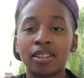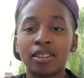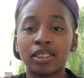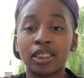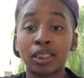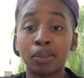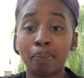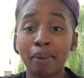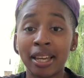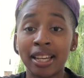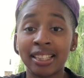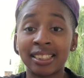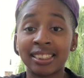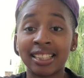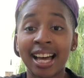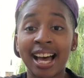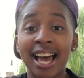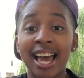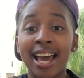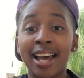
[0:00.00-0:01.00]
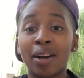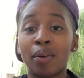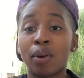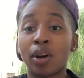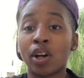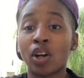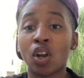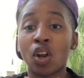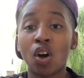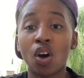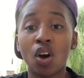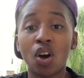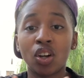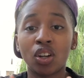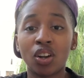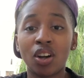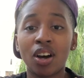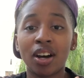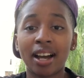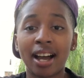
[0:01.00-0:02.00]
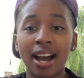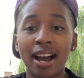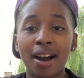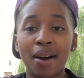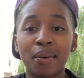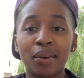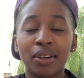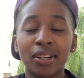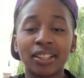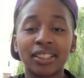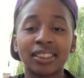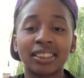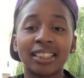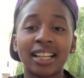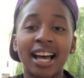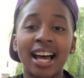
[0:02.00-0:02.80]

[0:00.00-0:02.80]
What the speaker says: space, I had to work long, long hours.